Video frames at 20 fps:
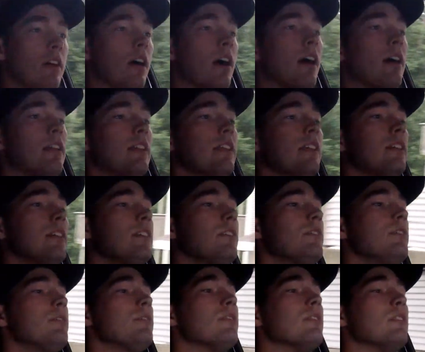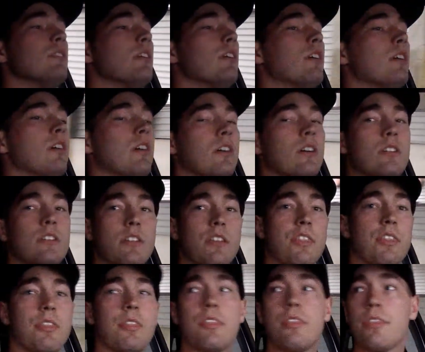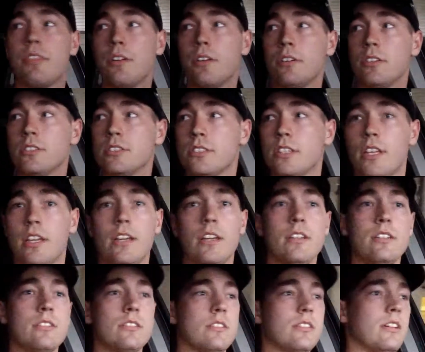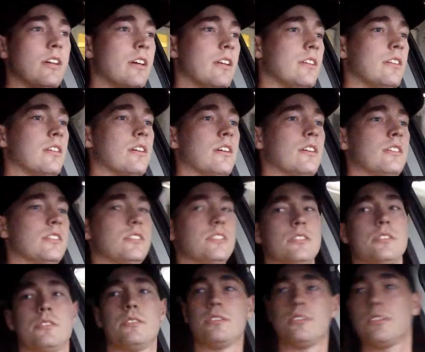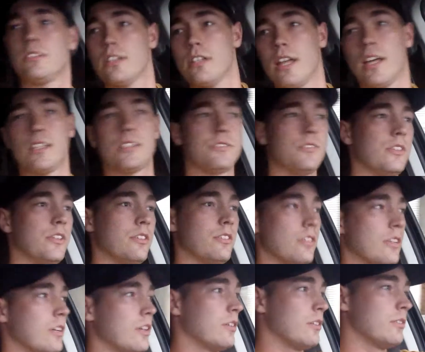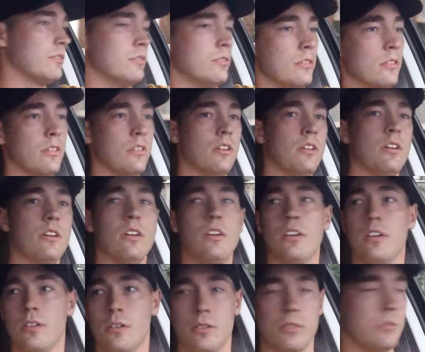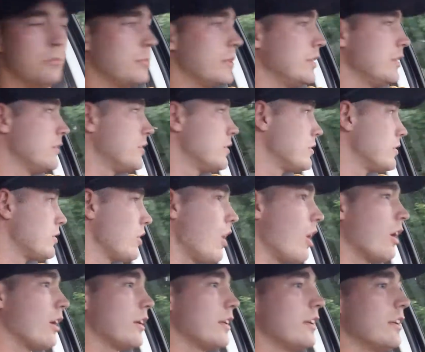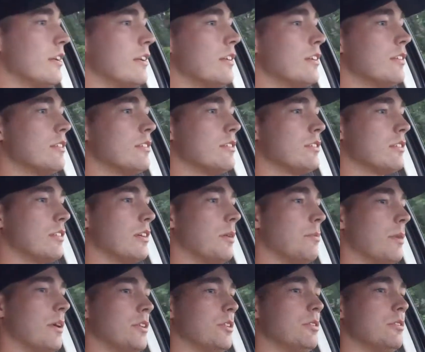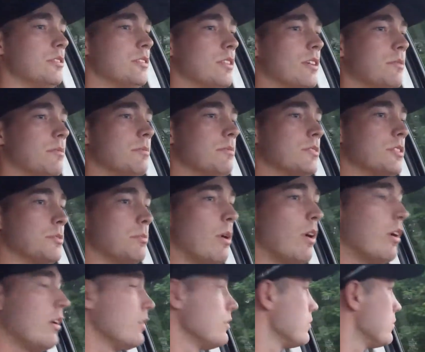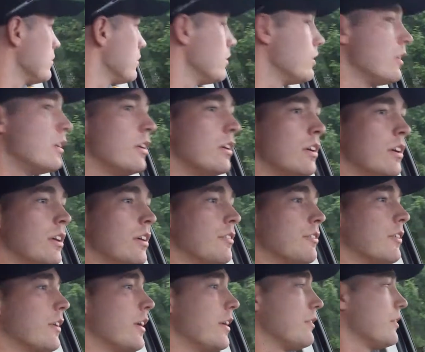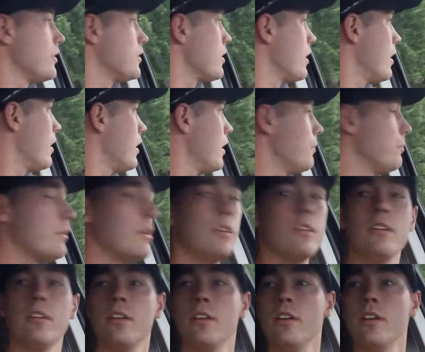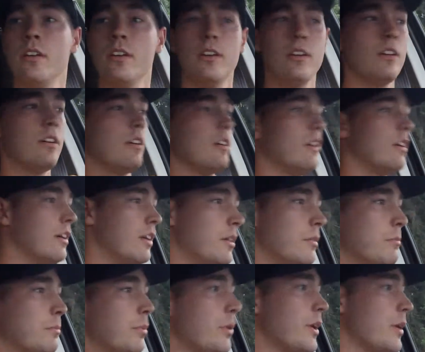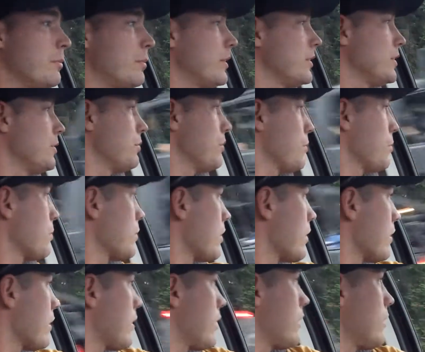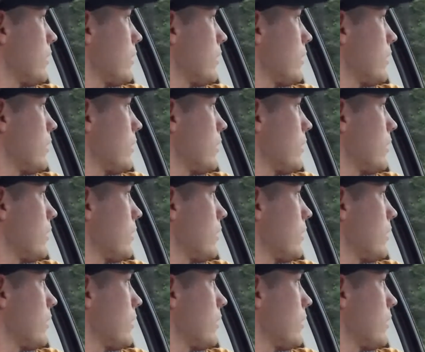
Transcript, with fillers: I leave on Thursday, and this is the last video that I'll be talking in. I might do something small if I have the time, but I'm pretty busy with work.